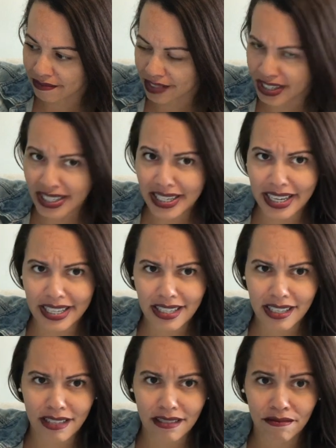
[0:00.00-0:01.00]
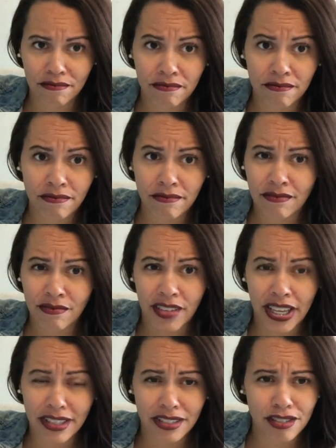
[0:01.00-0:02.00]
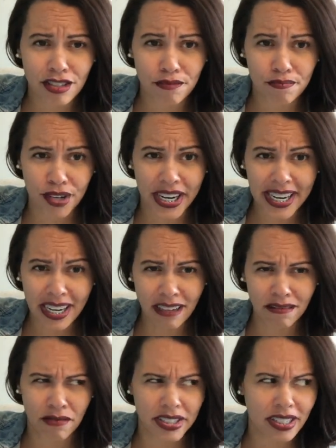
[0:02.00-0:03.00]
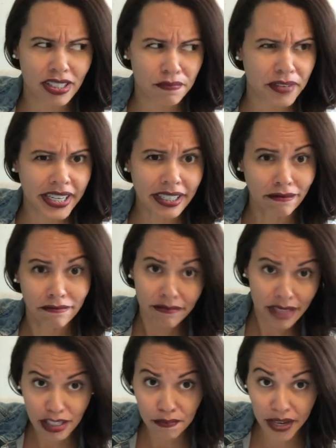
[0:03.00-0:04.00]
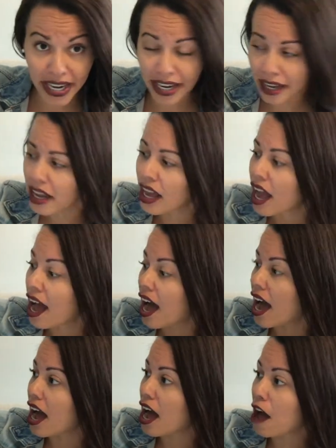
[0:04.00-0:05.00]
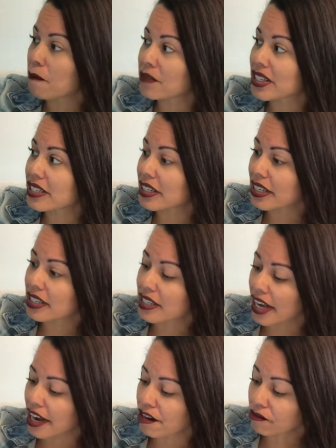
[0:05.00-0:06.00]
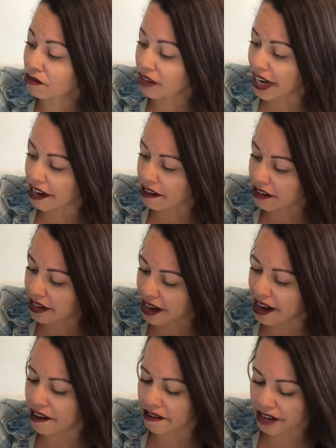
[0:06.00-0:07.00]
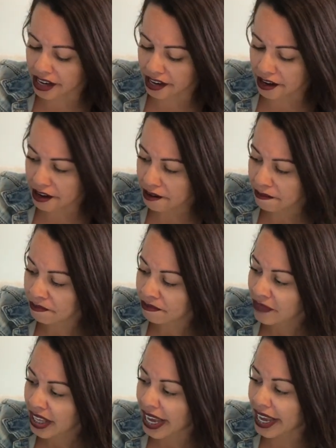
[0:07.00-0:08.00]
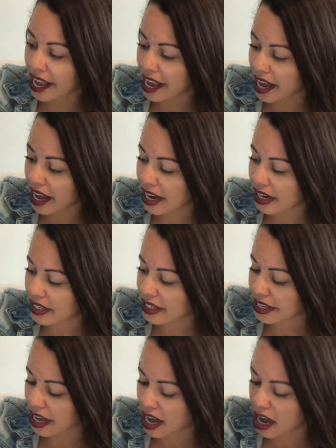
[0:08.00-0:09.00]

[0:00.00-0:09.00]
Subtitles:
goodness, in the spring. Was it spring? The spring. This is a rare carrier. And